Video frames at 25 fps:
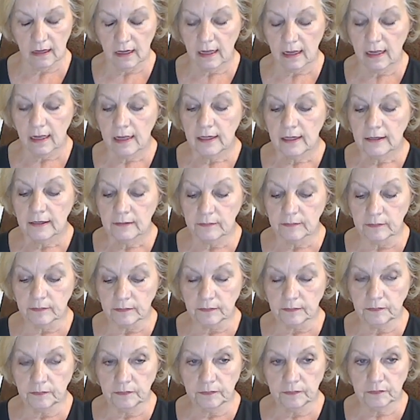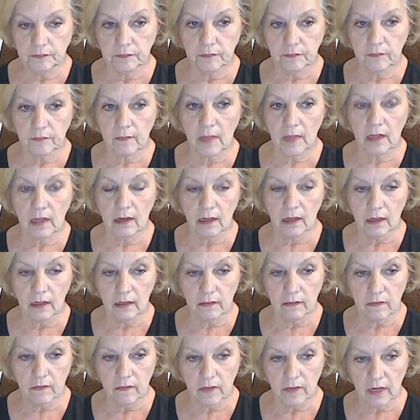The lungs sit in a cavity,
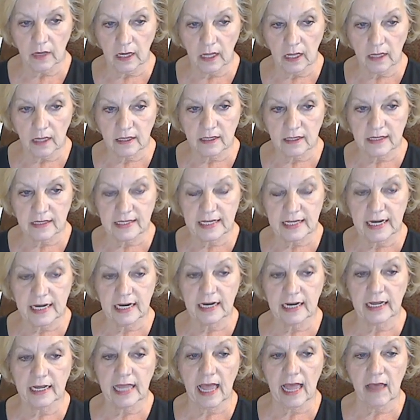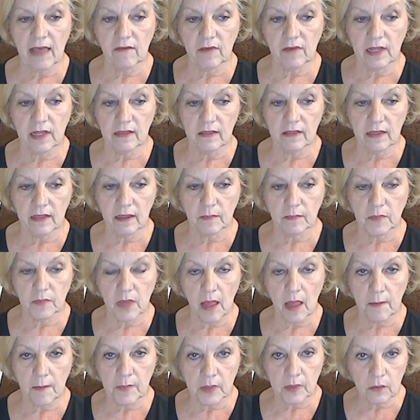the abdominal organs sit in a cavity,
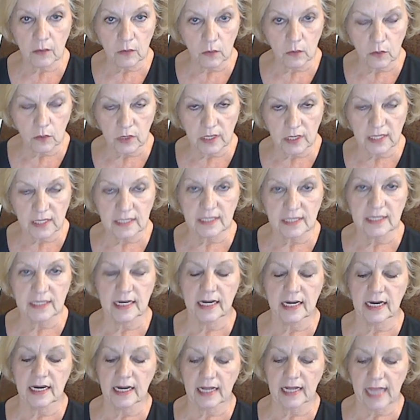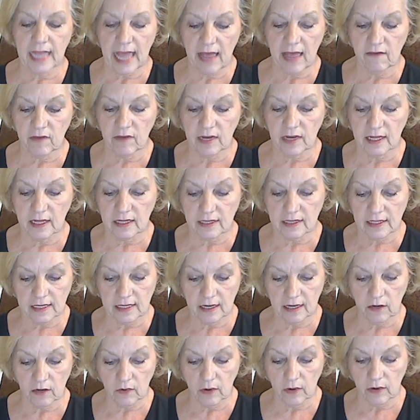etc. There are two major
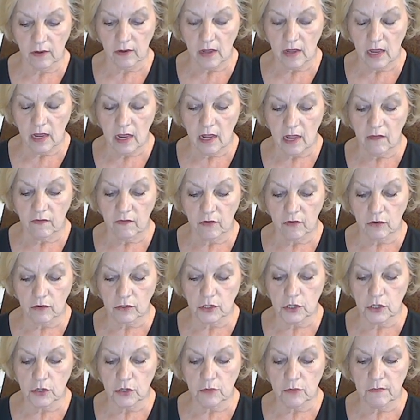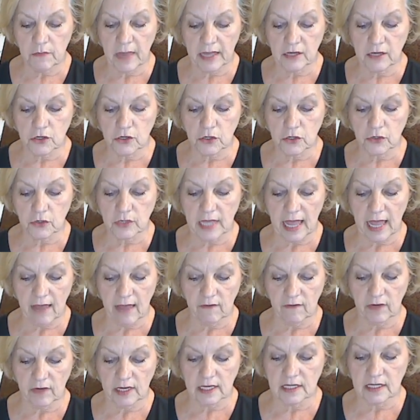cavities, the ventral cavity
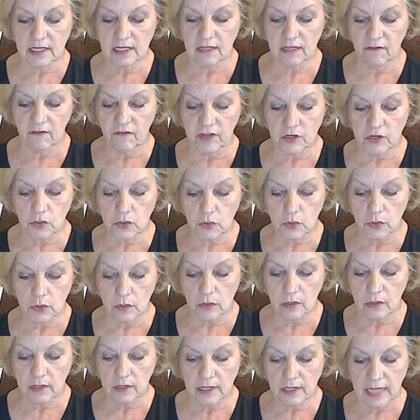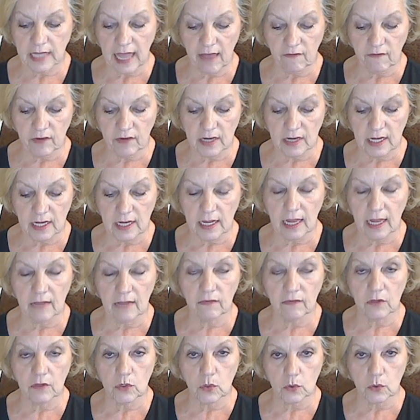and the dorsal cavity.
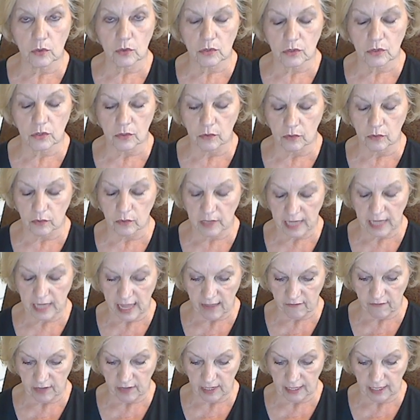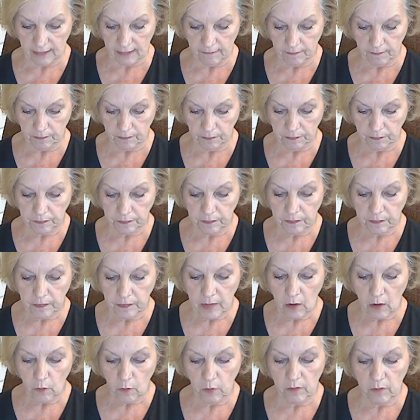Remember, dorsal is on the
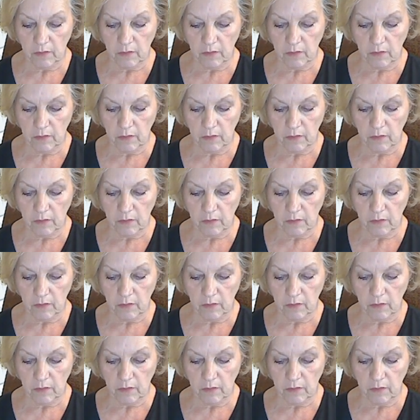back.